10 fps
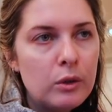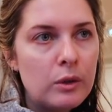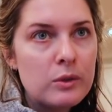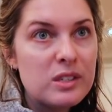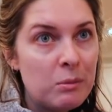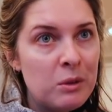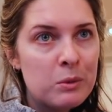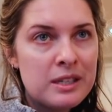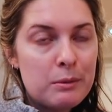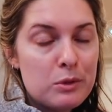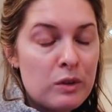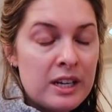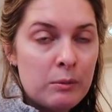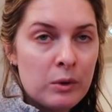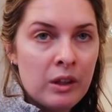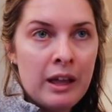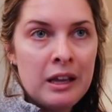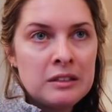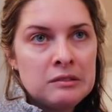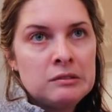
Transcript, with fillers: Who knows, some of the ones I was reading were like,